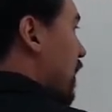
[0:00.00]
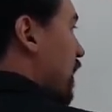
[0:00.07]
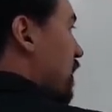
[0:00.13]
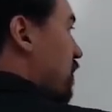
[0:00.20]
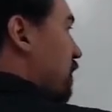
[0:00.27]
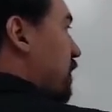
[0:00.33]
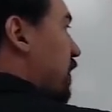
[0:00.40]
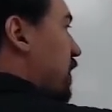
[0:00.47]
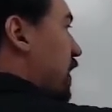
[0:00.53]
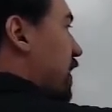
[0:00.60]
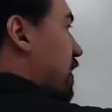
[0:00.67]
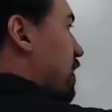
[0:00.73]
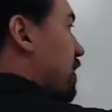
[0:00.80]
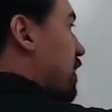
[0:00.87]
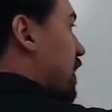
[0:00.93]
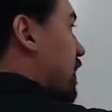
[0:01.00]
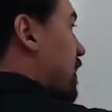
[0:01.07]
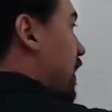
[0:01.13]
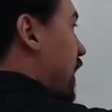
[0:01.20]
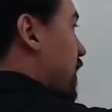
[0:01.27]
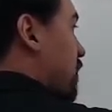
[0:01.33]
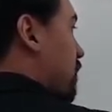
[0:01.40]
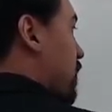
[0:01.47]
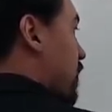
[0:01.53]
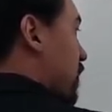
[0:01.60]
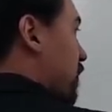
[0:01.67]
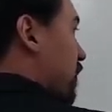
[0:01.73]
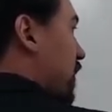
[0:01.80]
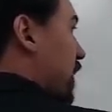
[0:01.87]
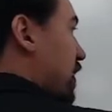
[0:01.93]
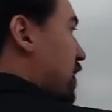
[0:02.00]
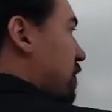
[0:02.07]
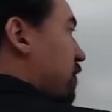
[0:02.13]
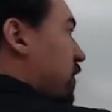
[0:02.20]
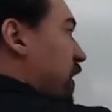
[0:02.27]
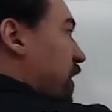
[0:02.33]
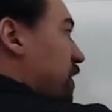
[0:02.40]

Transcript: So very nice. These cancel each other, and I simply get